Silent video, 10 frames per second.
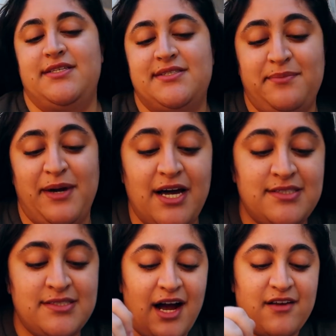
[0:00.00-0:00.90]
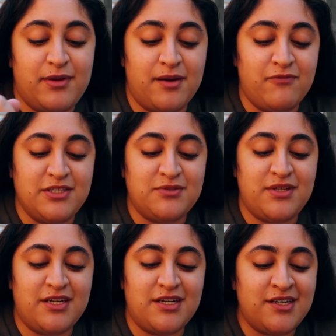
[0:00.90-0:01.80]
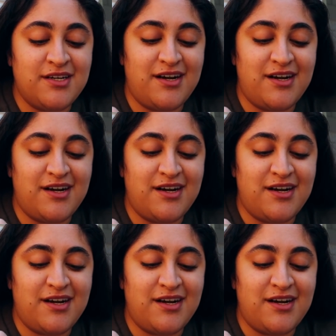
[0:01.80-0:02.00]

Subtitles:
is the best. I've become friends with her